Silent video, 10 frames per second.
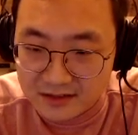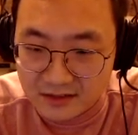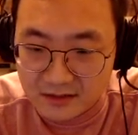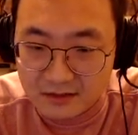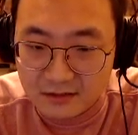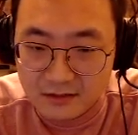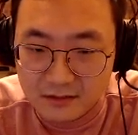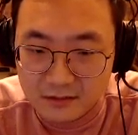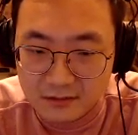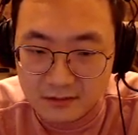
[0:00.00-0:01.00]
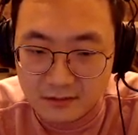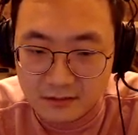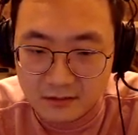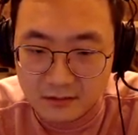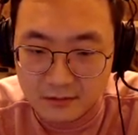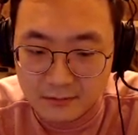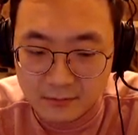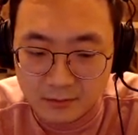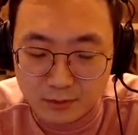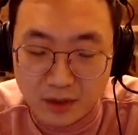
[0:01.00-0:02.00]
are
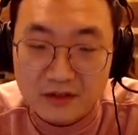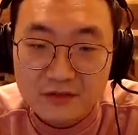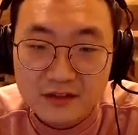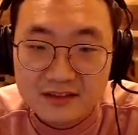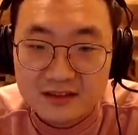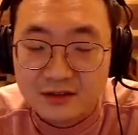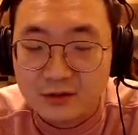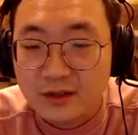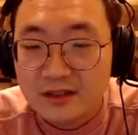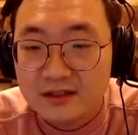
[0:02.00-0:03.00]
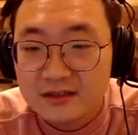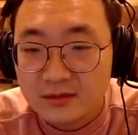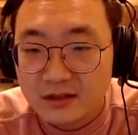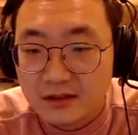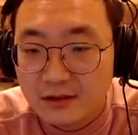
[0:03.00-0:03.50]
buffed in certain ways, with